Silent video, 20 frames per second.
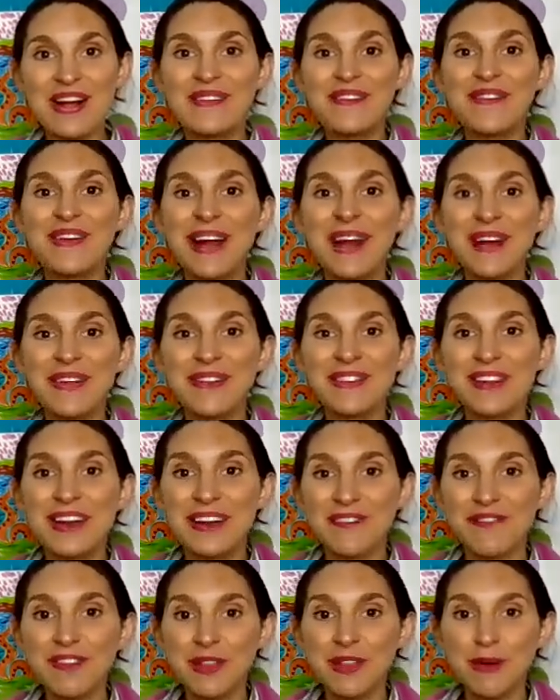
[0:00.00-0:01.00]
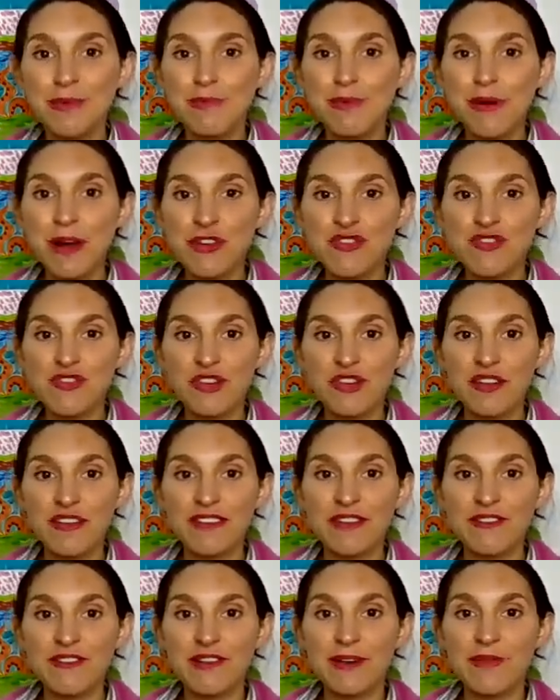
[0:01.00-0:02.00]
Well done for the brush
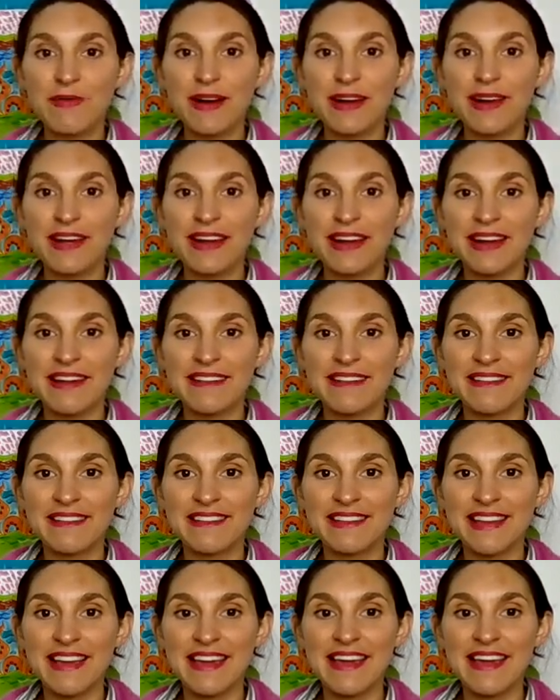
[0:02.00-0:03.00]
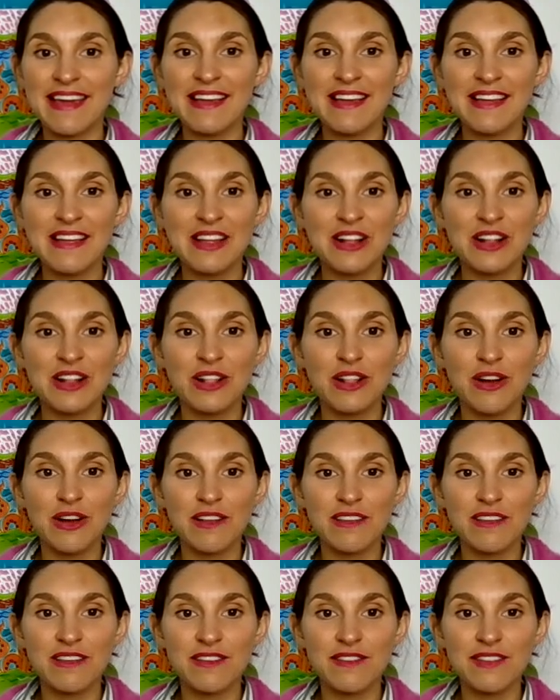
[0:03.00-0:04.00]
strokes, everyone. I can see
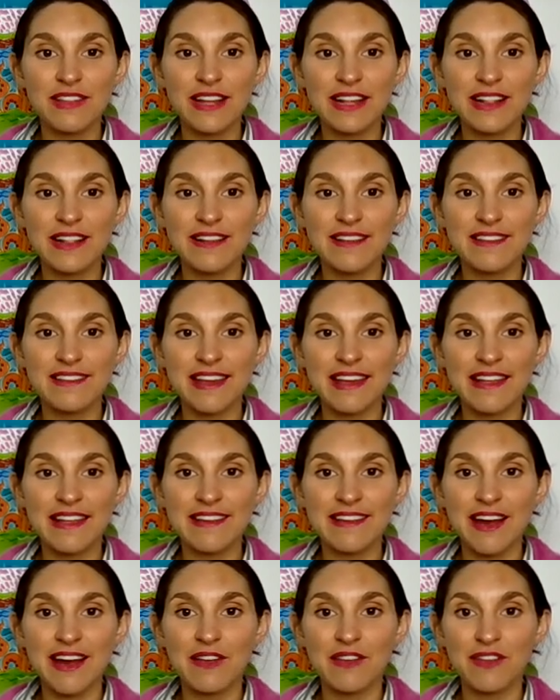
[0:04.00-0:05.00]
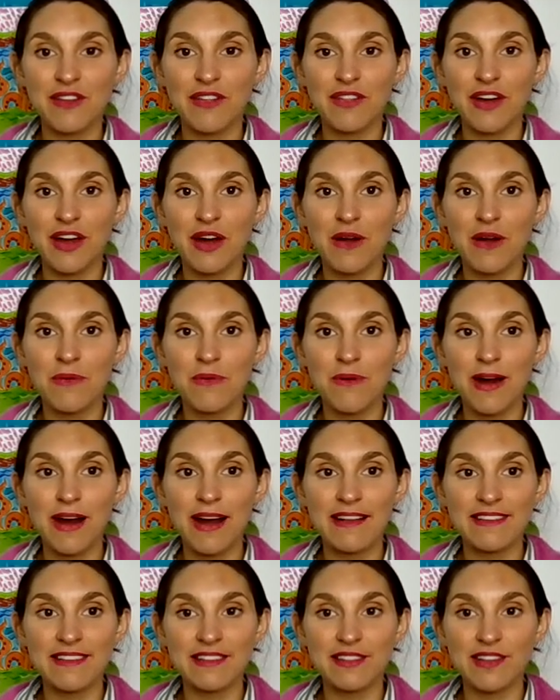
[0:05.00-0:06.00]
lots of little details on the
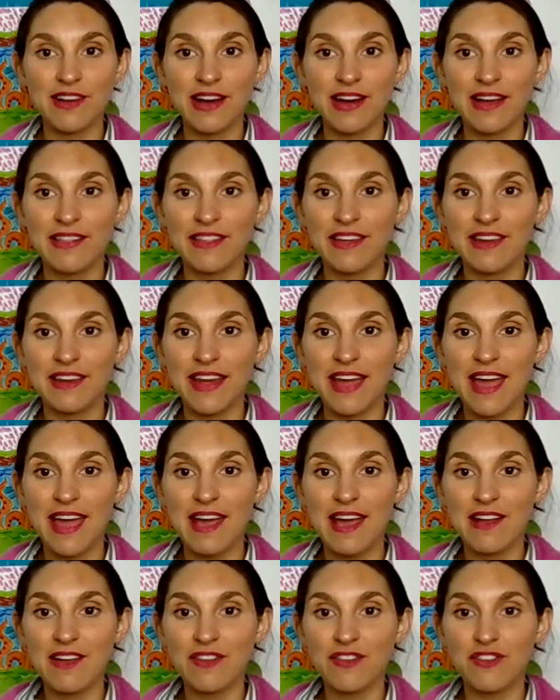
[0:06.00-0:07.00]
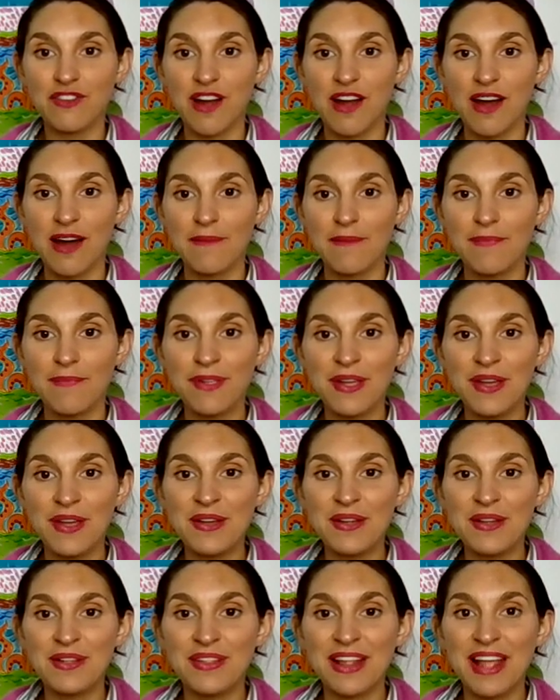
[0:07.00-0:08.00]
horizon line that are extra.
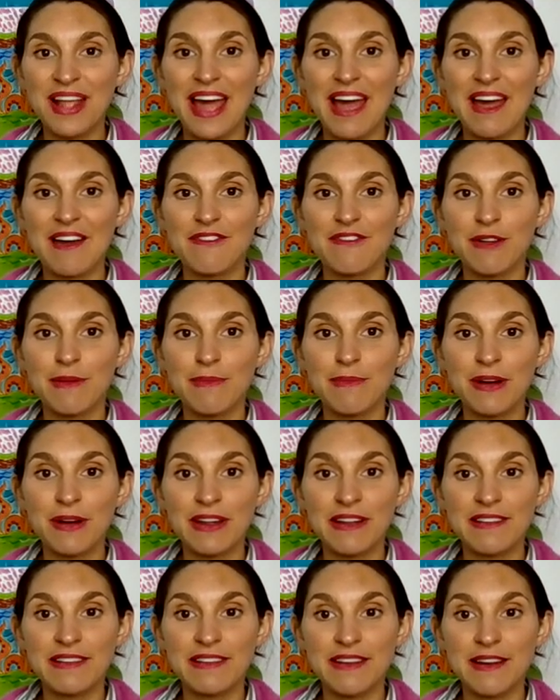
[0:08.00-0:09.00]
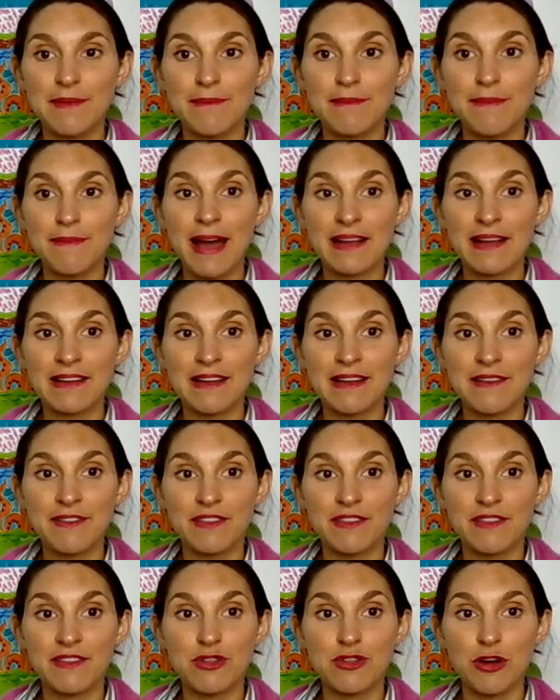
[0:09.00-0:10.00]
Everybody did a
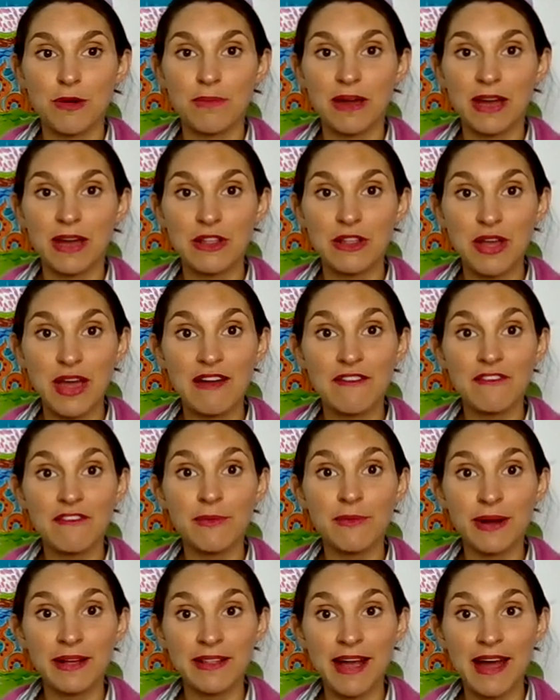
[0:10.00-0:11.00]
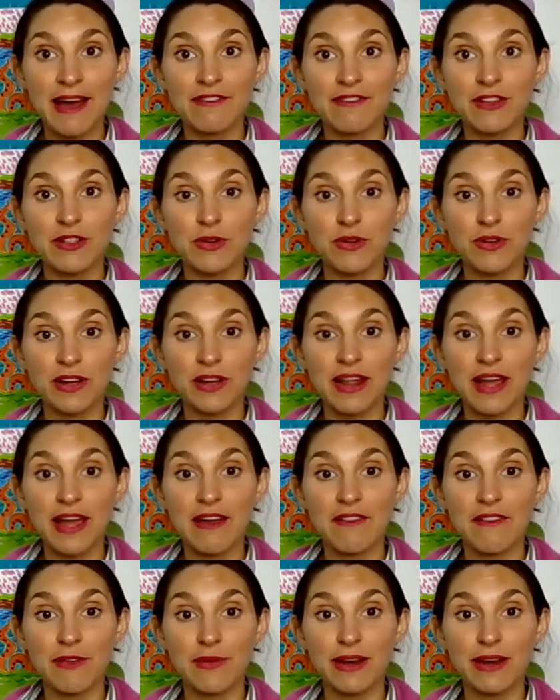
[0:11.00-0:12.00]
magnificent job. Can everyone have a look at
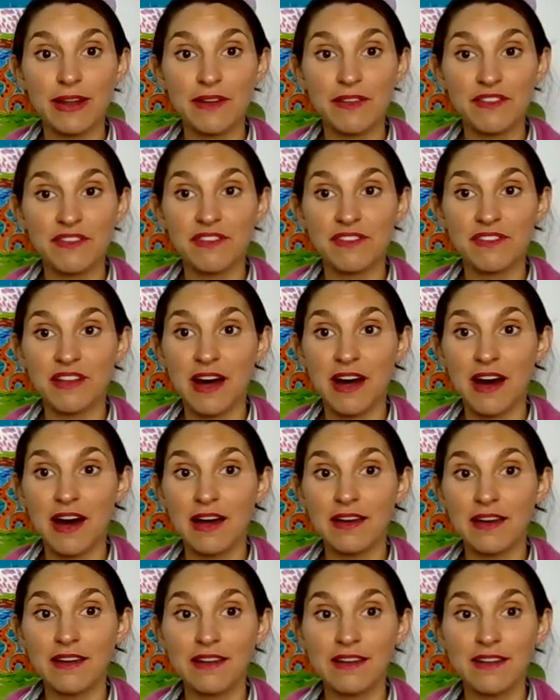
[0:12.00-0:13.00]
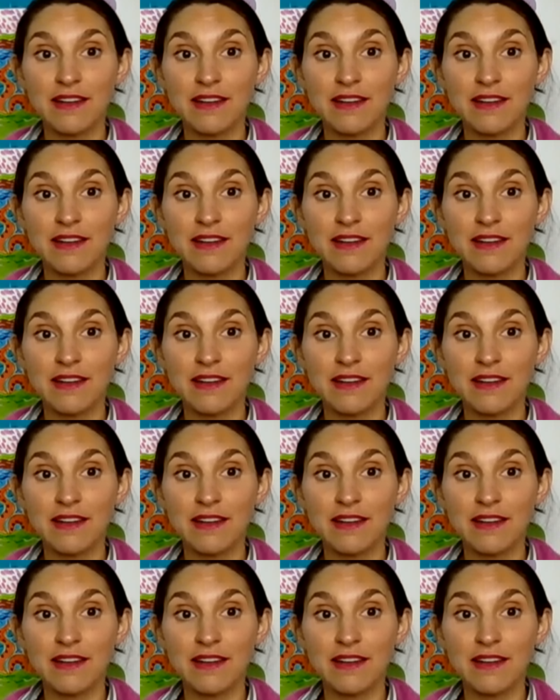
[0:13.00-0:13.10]
everyone else's art?